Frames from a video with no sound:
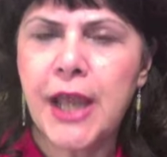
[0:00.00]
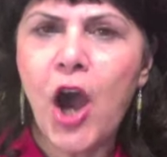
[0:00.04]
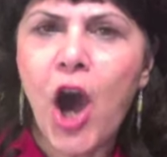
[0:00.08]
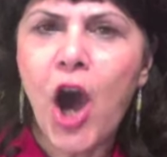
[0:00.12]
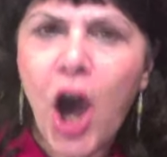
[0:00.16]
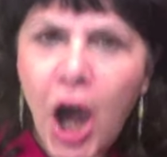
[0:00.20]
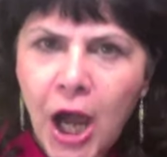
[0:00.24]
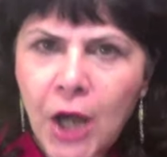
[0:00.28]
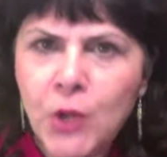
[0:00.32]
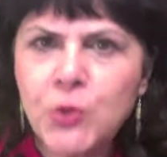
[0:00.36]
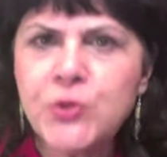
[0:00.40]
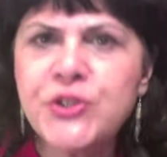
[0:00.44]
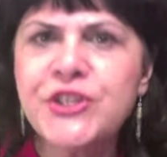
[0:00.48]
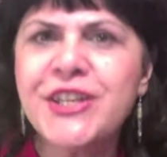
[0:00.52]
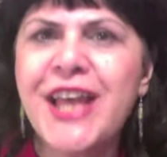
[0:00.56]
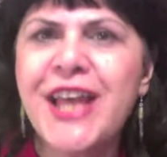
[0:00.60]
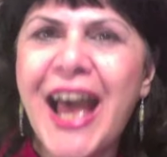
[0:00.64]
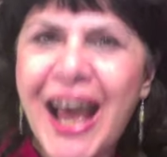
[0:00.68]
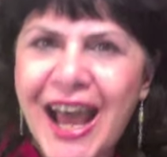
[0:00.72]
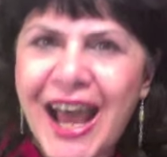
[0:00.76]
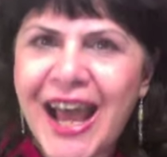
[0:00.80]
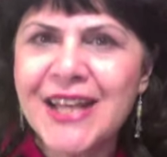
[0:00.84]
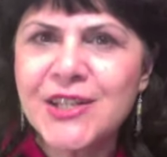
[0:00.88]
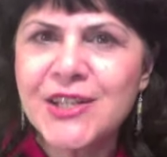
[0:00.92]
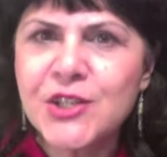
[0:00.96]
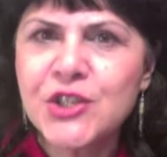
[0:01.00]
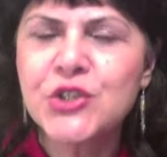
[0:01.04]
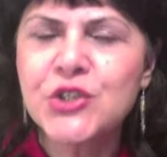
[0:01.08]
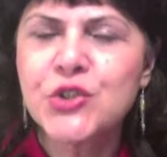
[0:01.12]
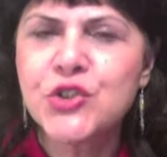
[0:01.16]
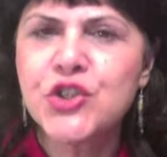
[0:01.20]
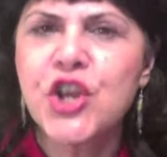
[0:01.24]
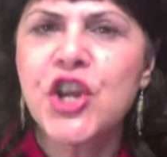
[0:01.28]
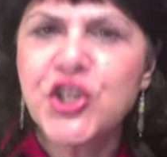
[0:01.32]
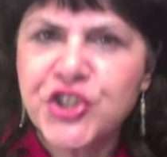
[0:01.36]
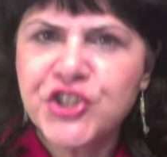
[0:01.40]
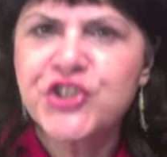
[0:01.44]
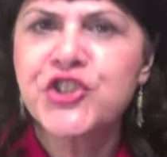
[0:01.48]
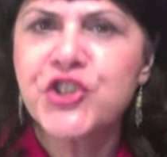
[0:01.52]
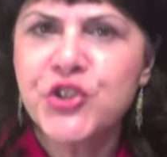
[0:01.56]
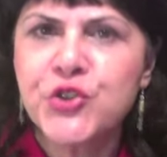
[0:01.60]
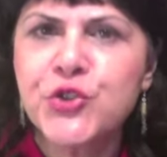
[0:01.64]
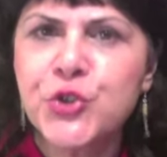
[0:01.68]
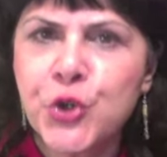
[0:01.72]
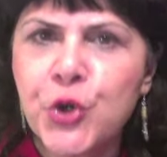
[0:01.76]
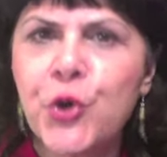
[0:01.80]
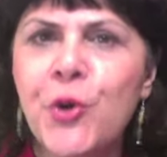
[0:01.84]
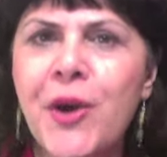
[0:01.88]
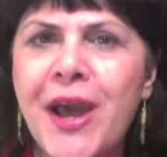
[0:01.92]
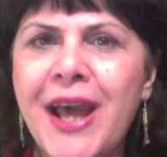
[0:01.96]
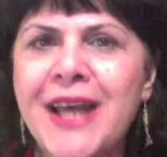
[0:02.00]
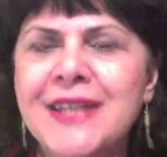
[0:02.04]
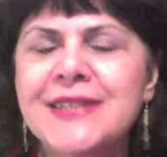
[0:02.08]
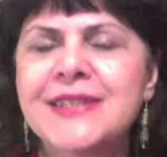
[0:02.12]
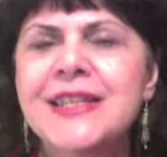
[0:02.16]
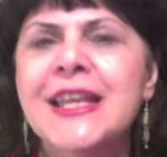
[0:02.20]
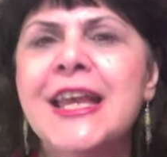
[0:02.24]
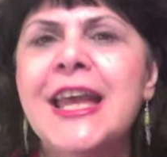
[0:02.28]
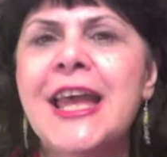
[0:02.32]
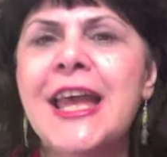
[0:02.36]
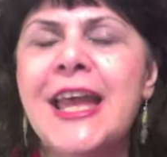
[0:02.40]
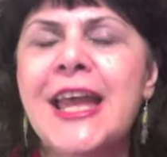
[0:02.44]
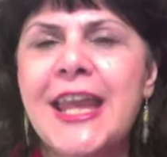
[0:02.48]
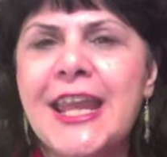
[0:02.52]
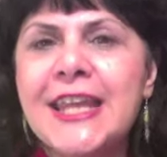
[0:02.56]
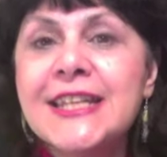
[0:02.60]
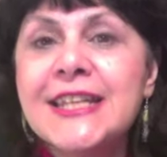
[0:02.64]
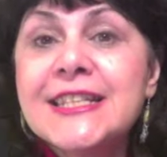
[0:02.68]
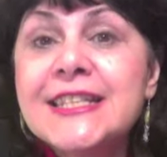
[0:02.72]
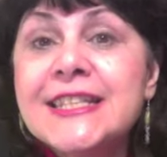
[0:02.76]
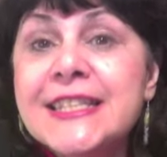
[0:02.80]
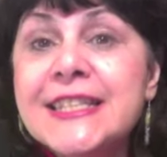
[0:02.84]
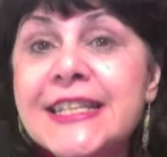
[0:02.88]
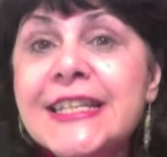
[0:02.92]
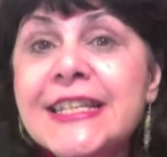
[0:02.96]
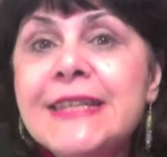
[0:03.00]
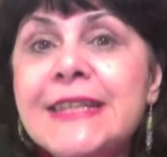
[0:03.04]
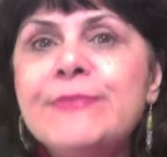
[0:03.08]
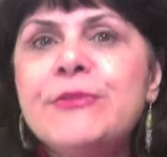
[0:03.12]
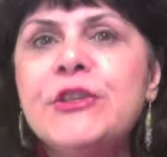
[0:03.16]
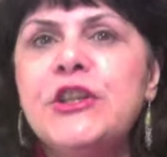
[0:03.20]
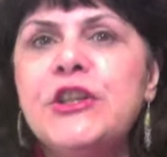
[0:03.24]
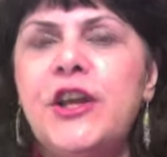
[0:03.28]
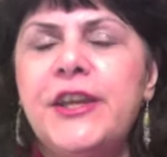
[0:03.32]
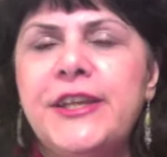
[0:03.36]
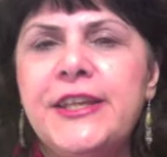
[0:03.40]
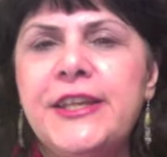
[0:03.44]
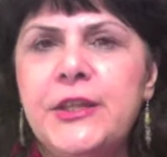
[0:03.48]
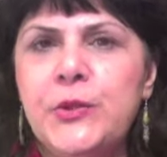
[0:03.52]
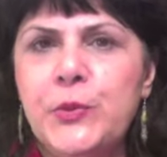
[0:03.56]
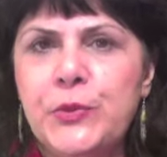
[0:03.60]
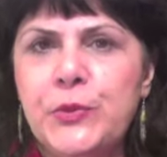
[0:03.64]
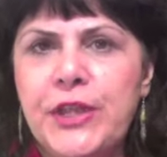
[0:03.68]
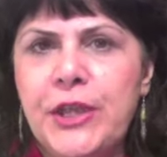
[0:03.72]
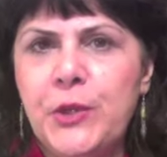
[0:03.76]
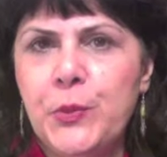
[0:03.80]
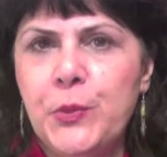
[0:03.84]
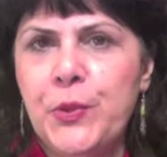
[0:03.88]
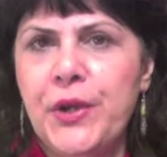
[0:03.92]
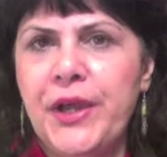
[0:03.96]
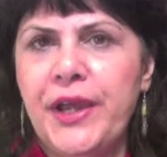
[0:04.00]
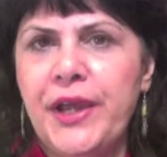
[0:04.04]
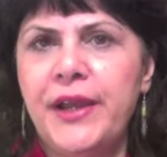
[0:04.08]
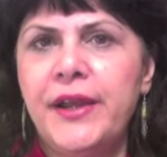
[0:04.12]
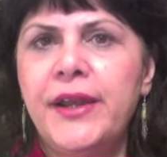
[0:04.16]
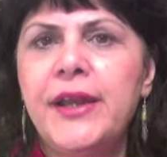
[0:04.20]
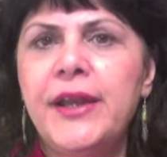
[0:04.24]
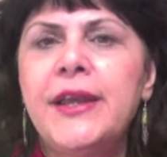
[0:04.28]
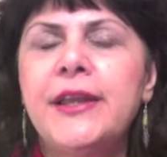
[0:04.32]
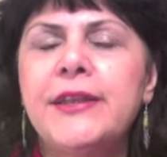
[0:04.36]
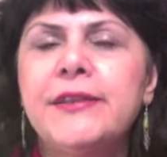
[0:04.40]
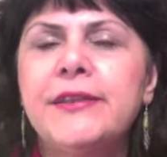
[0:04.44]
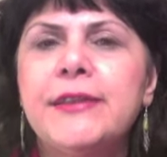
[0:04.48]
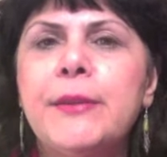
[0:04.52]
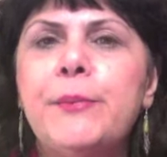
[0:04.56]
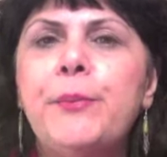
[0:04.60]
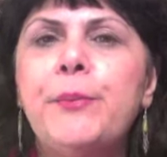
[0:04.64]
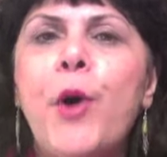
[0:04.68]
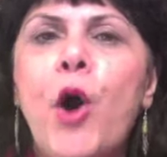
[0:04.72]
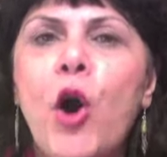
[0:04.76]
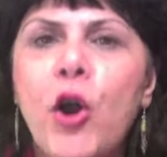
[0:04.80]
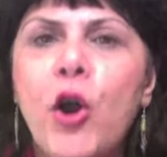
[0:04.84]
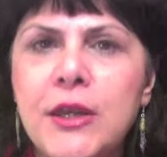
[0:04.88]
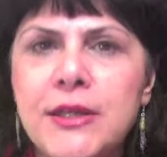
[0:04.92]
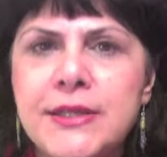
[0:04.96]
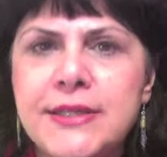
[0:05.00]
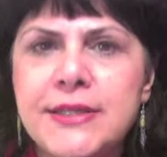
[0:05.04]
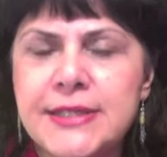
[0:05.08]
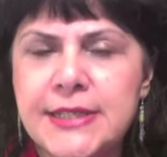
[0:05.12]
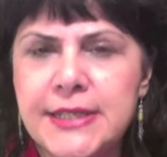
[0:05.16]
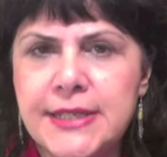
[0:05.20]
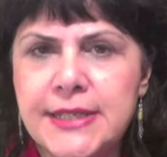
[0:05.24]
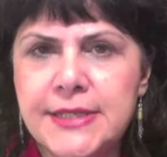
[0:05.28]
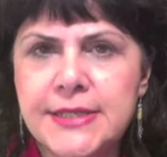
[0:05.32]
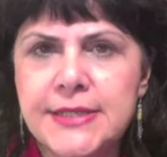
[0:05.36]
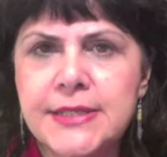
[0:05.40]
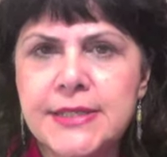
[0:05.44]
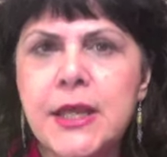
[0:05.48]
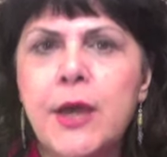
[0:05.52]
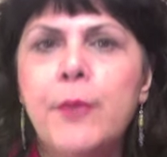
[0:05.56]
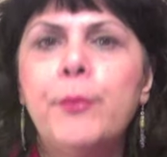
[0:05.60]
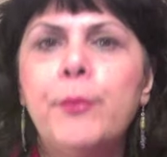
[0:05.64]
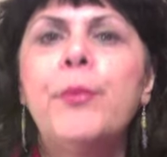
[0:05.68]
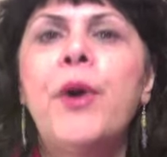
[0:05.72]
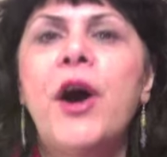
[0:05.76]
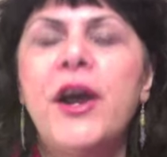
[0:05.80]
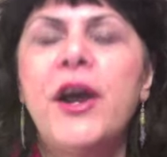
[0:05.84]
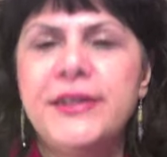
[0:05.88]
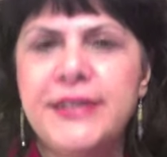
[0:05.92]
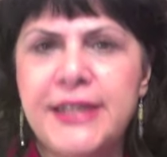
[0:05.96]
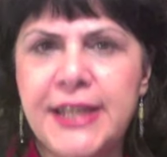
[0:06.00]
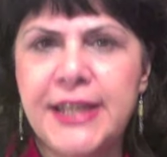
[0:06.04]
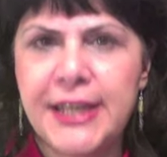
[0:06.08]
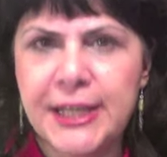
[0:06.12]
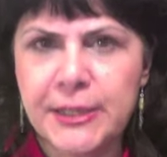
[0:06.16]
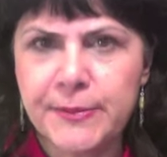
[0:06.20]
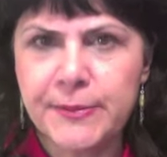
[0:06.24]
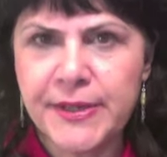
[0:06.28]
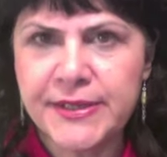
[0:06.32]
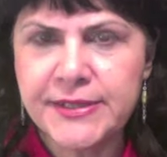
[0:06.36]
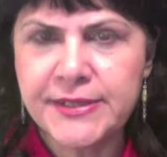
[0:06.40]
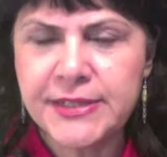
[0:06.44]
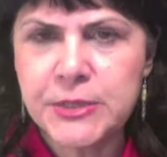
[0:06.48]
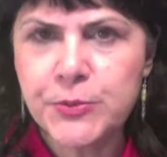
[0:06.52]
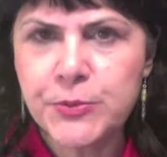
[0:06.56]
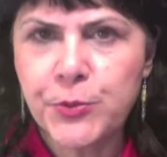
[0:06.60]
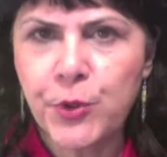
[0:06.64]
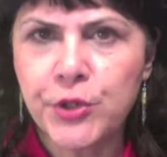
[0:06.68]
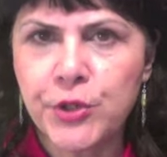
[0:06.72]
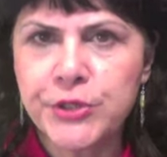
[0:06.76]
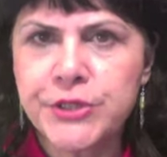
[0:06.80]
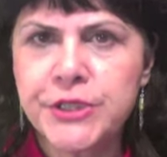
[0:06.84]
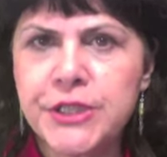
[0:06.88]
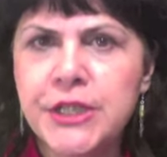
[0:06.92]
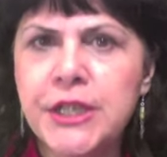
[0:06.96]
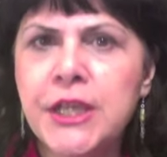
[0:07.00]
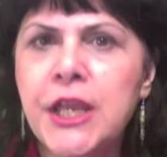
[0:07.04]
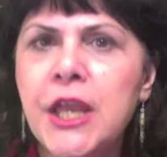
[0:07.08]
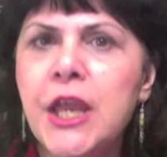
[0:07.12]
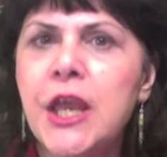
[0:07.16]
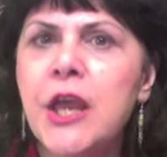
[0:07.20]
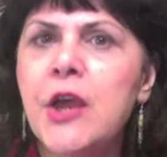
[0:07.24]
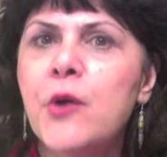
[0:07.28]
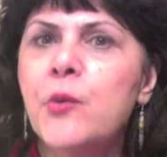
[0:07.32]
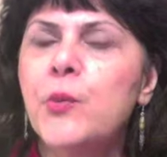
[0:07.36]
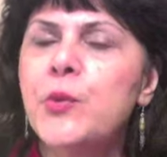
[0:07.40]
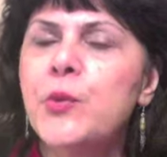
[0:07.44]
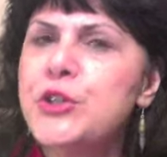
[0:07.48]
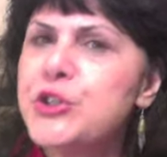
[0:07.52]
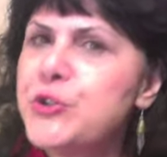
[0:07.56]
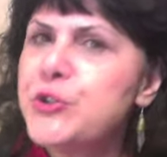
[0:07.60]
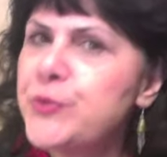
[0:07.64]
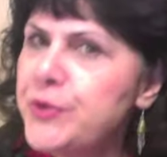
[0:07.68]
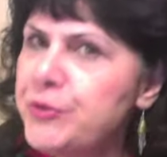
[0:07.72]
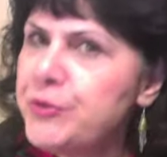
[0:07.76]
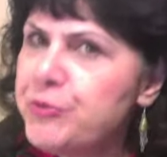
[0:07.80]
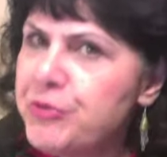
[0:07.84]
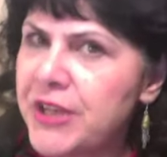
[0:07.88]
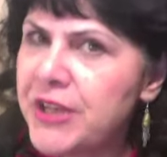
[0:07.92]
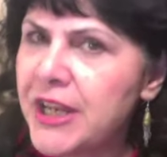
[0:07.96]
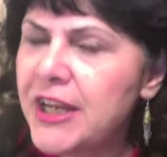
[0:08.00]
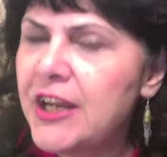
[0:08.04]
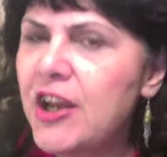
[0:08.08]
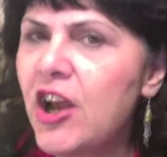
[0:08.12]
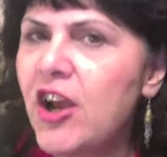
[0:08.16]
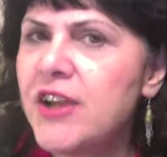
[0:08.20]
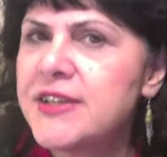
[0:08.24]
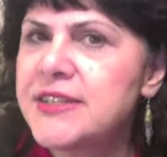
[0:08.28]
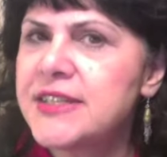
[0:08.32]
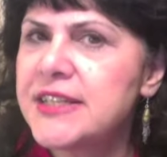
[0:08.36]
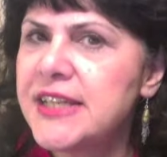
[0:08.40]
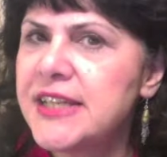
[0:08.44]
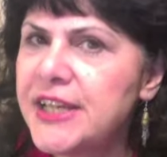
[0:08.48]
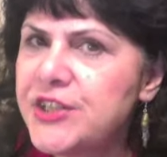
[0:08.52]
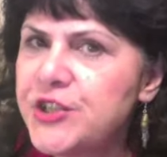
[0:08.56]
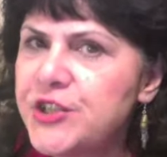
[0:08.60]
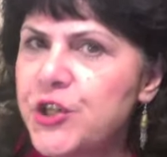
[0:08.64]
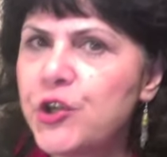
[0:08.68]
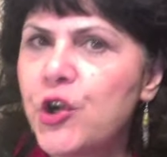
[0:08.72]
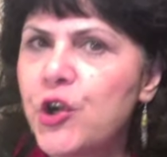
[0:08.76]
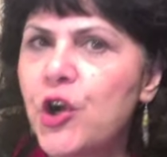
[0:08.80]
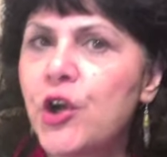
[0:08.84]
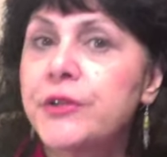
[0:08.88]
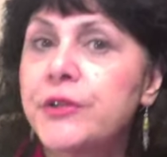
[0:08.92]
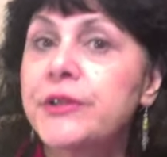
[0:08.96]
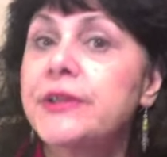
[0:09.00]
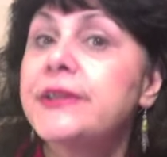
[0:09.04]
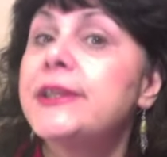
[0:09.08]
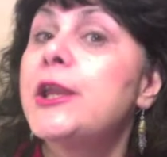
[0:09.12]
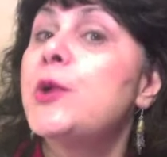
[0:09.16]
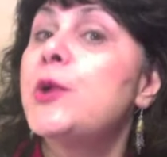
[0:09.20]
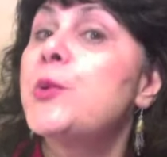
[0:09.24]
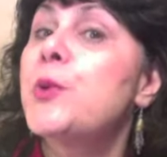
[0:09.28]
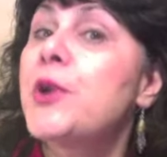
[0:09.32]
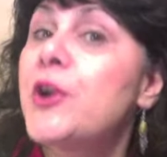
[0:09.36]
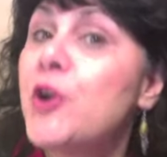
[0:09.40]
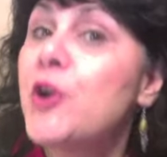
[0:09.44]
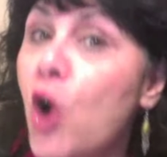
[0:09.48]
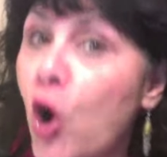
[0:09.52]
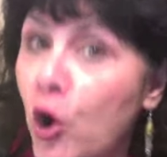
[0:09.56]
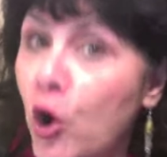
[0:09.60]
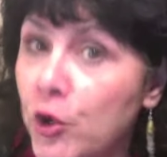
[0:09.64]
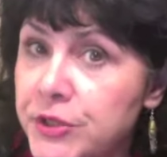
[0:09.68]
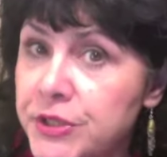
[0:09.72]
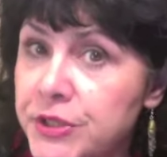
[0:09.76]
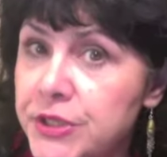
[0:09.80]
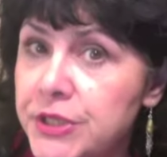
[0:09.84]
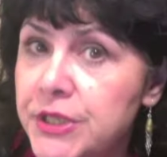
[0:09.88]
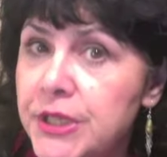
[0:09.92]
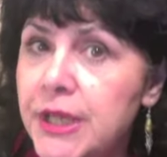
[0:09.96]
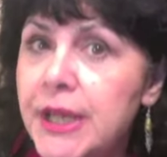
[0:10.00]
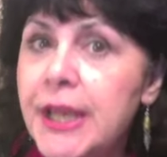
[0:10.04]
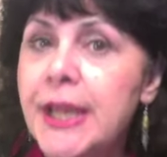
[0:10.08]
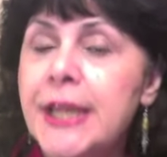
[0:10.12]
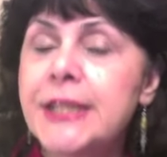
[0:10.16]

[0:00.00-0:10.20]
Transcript: out as such, so as it seemed like it, they were the policies by the Hekmati's party, which we realized later on they were not.